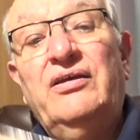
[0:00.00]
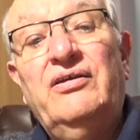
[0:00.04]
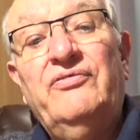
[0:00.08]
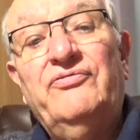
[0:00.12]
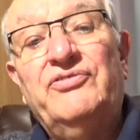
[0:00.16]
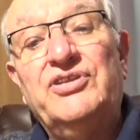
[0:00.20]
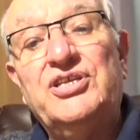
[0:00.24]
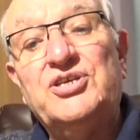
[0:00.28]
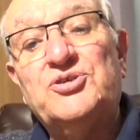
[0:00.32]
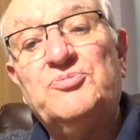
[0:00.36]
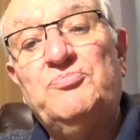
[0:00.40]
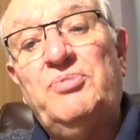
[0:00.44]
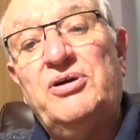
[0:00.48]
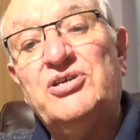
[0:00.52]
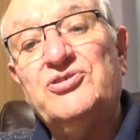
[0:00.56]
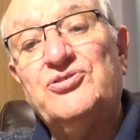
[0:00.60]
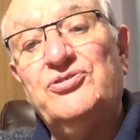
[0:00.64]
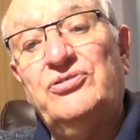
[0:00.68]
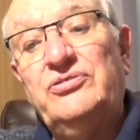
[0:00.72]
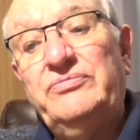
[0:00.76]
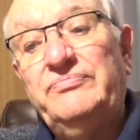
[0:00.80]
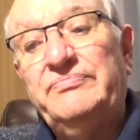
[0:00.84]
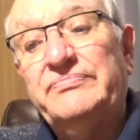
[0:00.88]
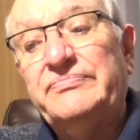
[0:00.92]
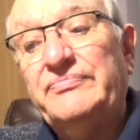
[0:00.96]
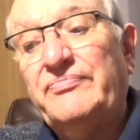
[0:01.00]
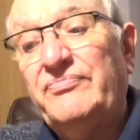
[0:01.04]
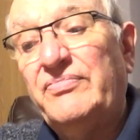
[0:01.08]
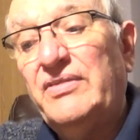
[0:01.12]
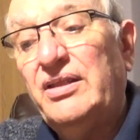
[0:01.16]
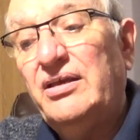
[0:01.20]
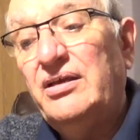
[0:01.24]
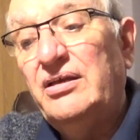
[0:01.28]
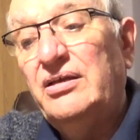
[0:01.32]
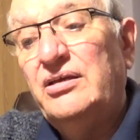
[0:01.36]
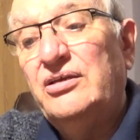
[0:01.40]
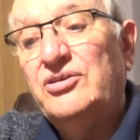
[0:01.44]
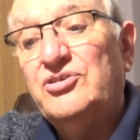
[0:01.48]
for this puzzle
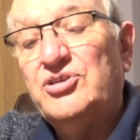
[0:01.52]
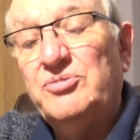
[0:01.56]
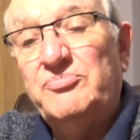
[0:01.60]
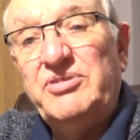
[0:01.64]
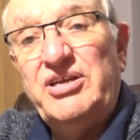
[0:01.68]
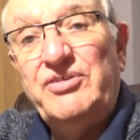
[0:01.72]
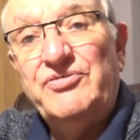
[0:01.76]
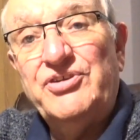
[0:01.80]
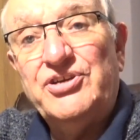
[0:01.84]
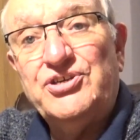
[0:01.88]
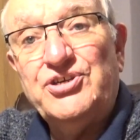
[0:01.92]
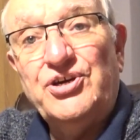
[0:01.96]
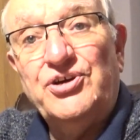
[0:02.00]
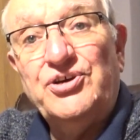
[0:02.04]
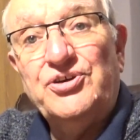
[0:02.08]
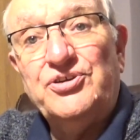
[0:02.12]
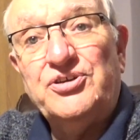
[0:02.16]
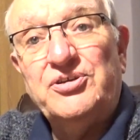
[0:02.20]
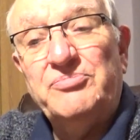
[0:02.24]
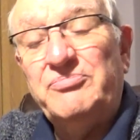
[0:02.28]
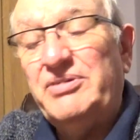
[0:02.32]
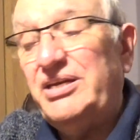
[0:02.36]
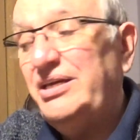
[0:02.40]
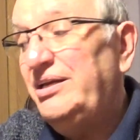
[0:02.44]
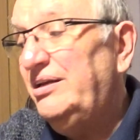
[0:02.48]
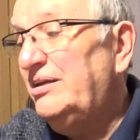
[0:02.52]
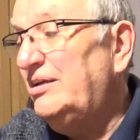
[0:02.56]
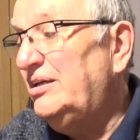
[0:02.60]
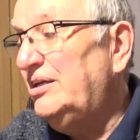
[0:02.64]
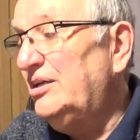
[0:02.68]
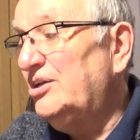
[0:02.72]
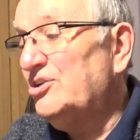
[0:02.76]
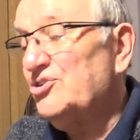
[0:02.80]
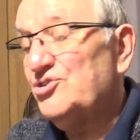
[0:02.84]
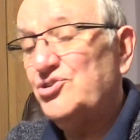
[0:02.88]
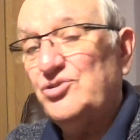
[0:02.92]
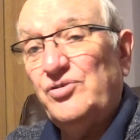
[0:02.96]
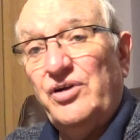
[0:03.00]
to be returned to me.
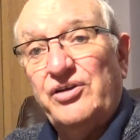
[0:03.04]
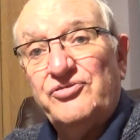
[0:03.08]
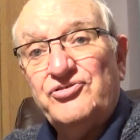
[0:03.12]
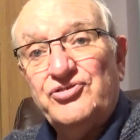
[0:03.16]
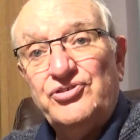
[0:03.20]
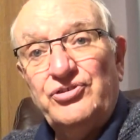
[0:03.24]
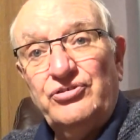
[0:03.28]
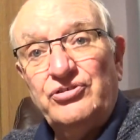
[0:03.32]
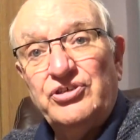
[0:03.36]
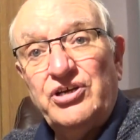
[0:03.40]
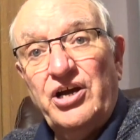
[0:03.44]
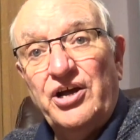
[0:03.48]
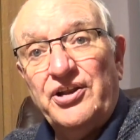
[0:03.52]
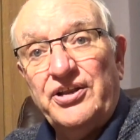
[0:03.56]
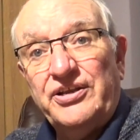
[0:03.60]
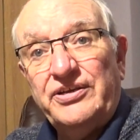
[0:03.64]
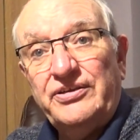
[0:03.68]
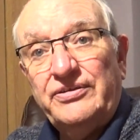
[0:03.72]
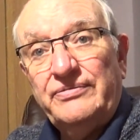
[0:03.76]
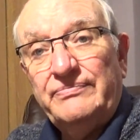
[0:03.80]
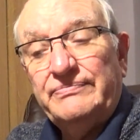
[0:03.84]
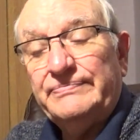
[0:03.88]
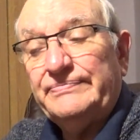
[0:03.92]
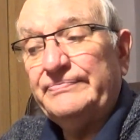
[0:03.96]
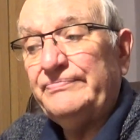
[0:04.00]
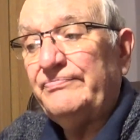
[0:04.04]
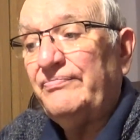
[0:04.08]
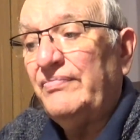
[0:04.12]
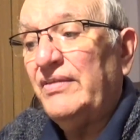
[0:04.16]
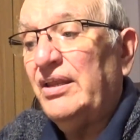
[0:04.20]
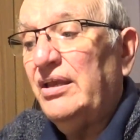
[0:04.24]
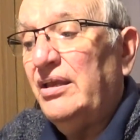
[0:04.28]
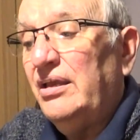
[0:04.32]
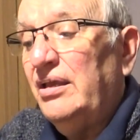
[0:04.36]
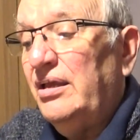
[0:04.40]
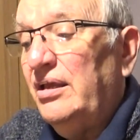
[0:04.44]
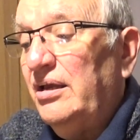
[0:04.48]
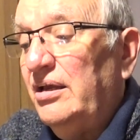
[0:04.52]
And so I still got it.
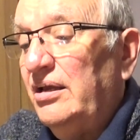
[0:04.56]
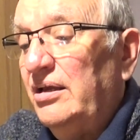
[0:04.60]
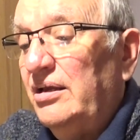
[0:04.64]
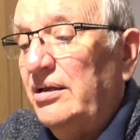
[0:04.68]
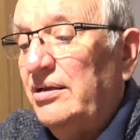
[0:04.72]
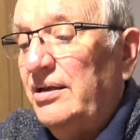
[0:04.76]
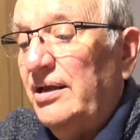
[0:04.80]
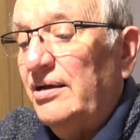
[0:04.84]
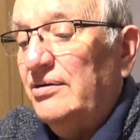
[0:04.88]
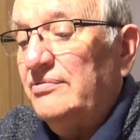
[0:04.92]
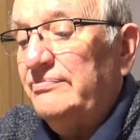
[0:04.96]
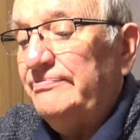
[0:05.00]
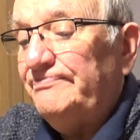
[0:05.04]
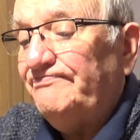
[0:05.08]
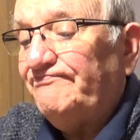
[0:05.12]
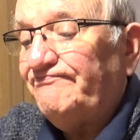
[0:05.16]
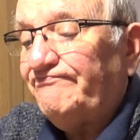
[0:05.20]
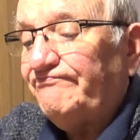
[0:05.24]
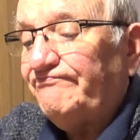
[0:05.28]
Now,